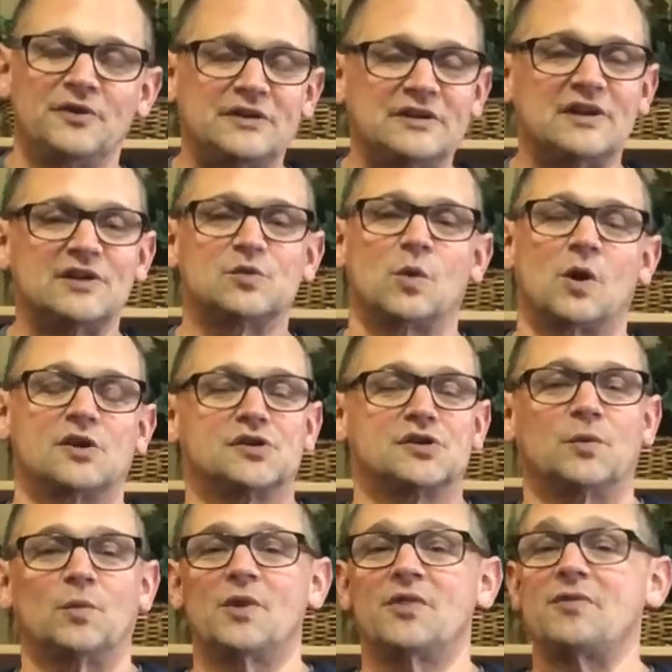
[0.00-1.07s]

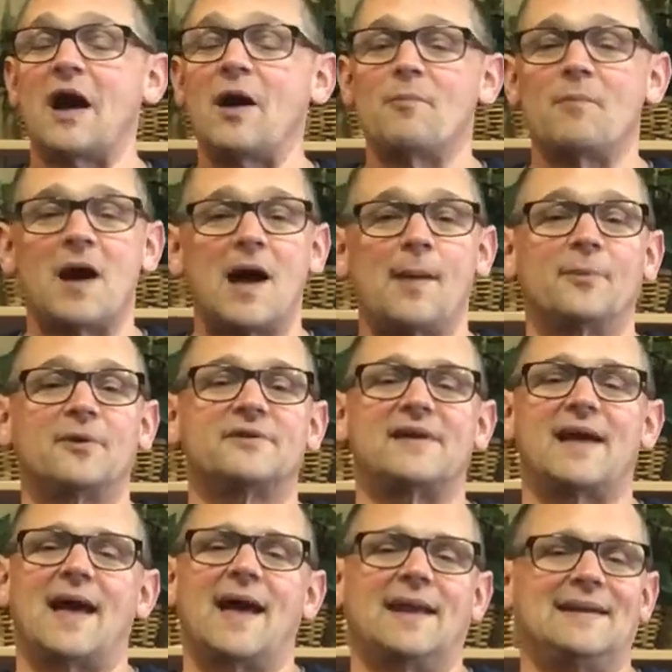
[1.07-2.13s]
dishwasher without mom or
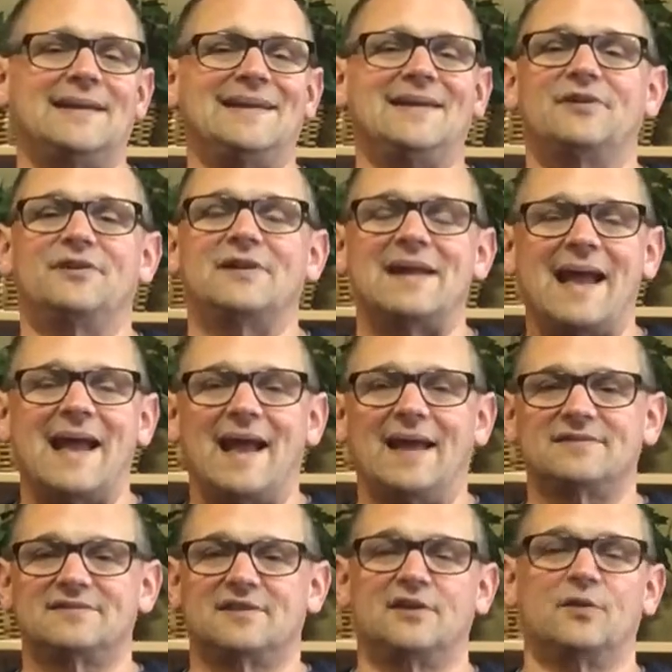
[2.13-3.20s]
dad even
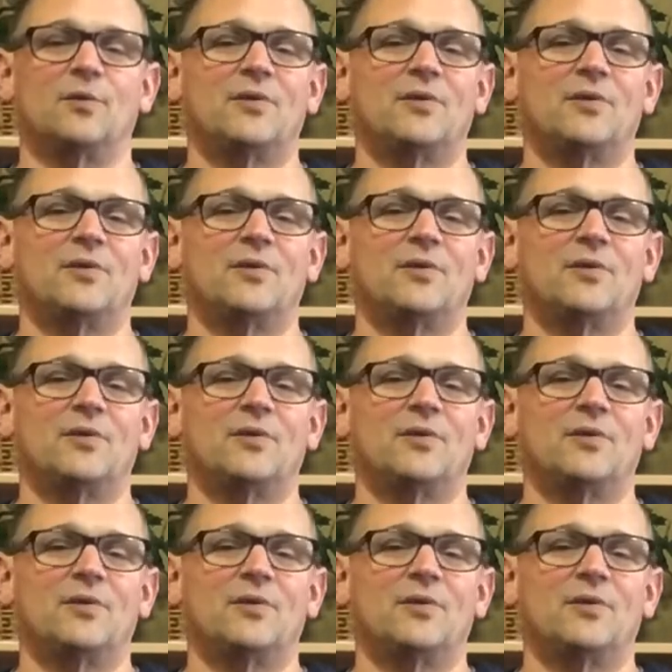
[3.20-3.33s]
asking you,